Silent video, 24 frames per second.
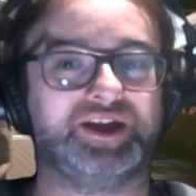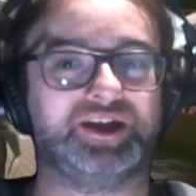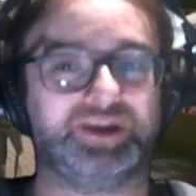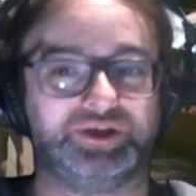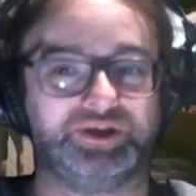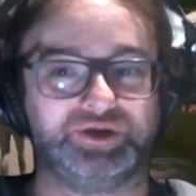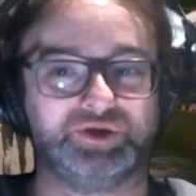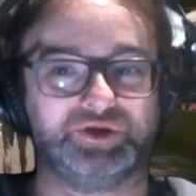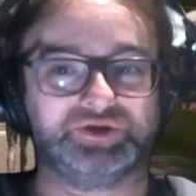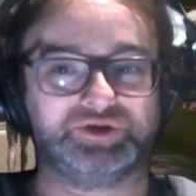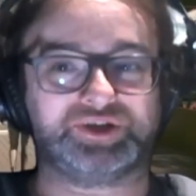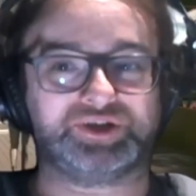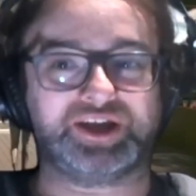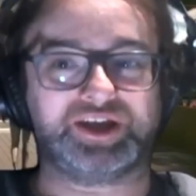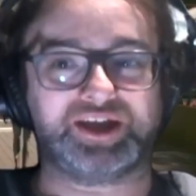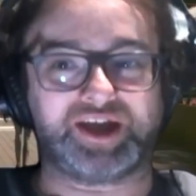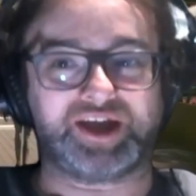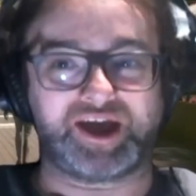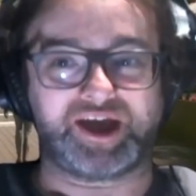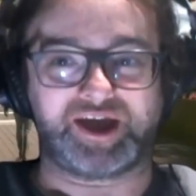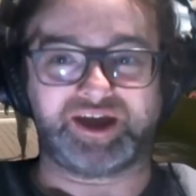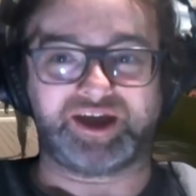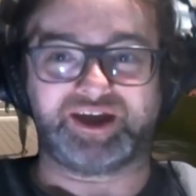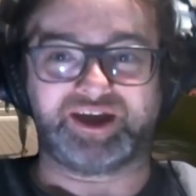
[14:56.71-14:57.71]
use it
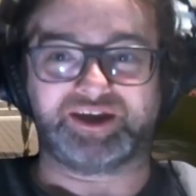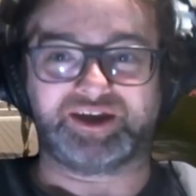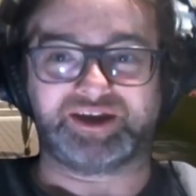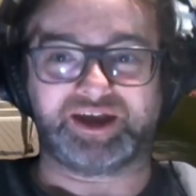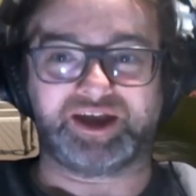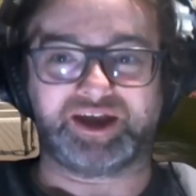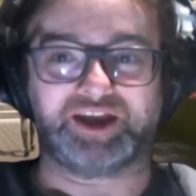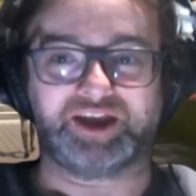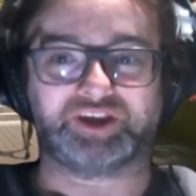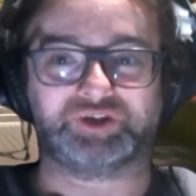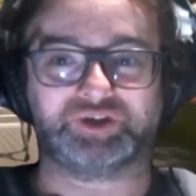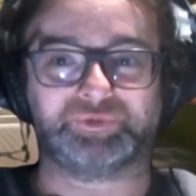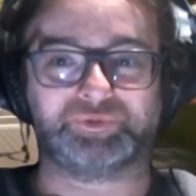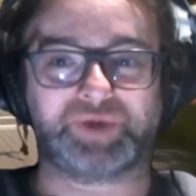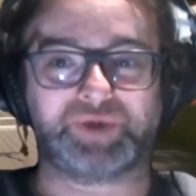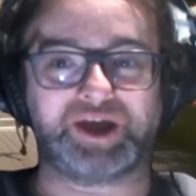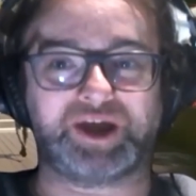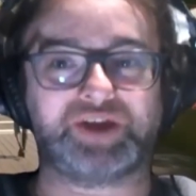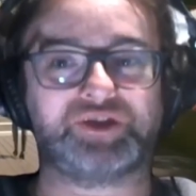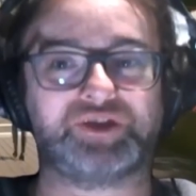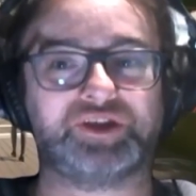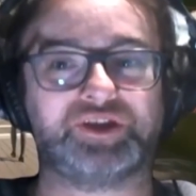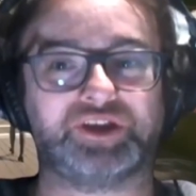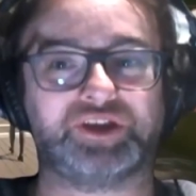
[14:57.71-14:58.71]
and
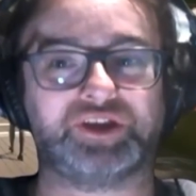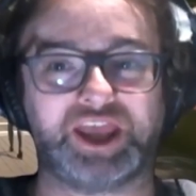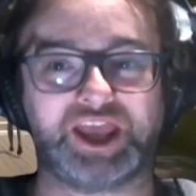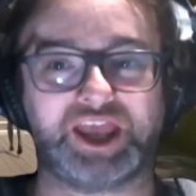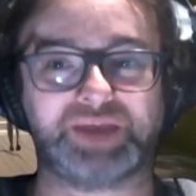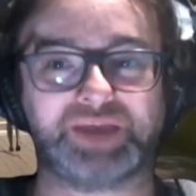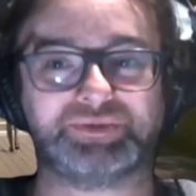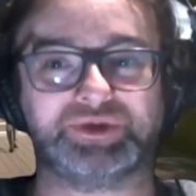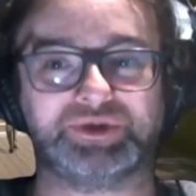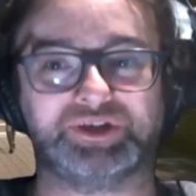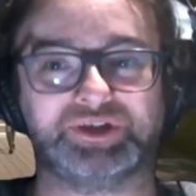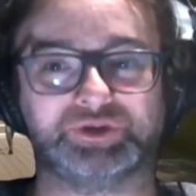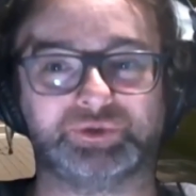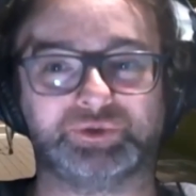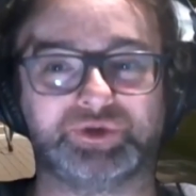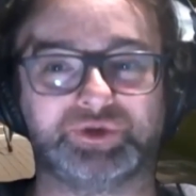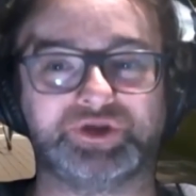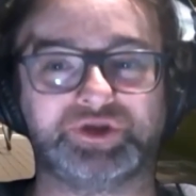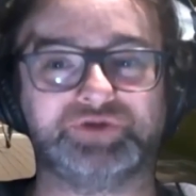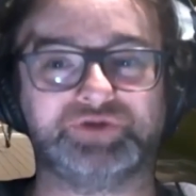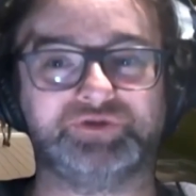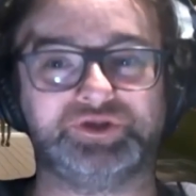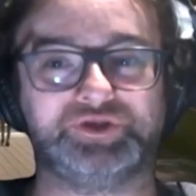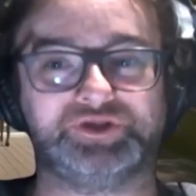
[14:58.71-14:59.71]
expand the game. And that's one
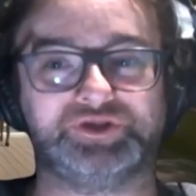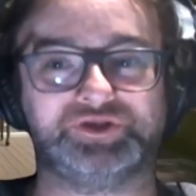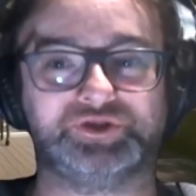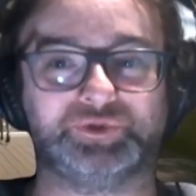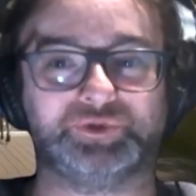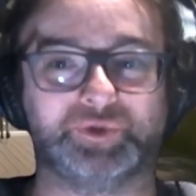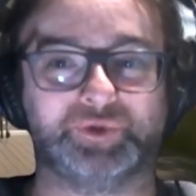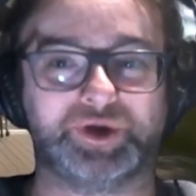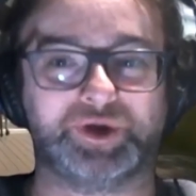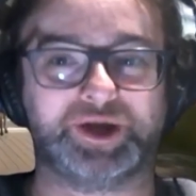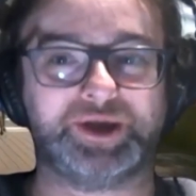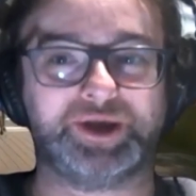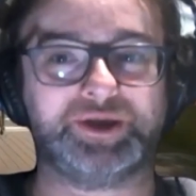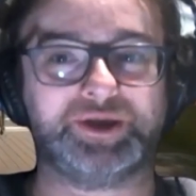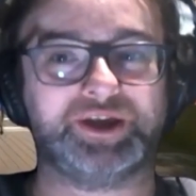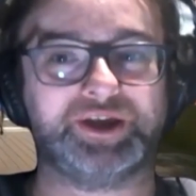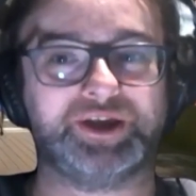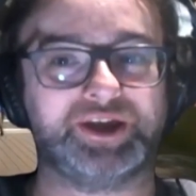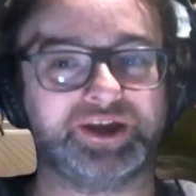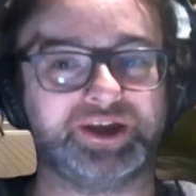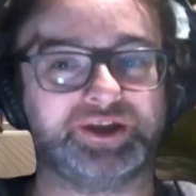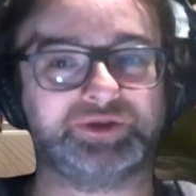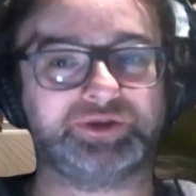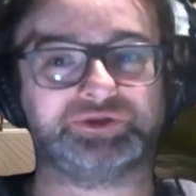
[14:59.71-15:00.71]
of the reasons why
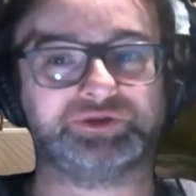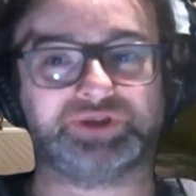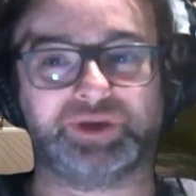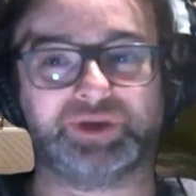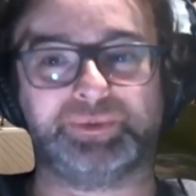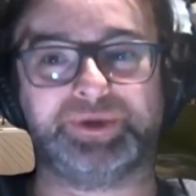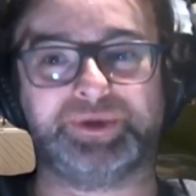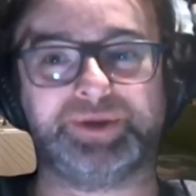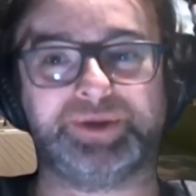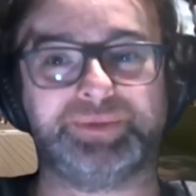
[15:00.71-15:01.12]
so many